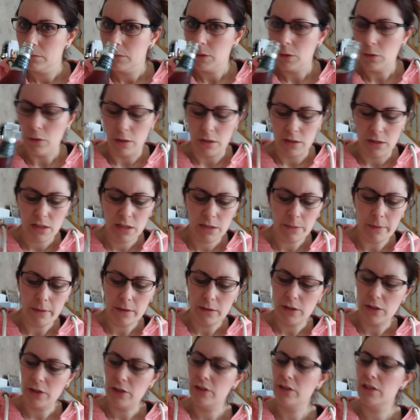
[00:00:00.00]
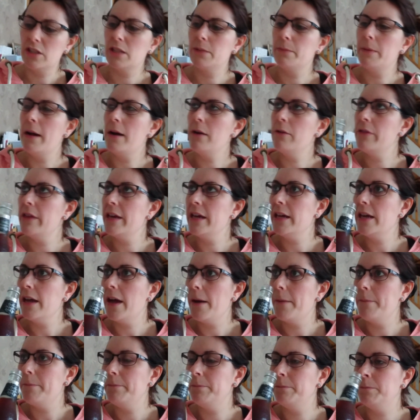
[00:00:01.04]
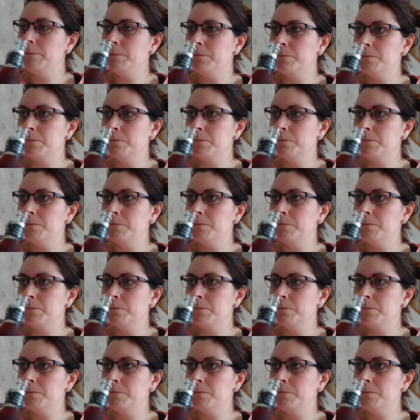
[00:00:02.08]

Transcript: Oh, it does smell. You can smell the. I don't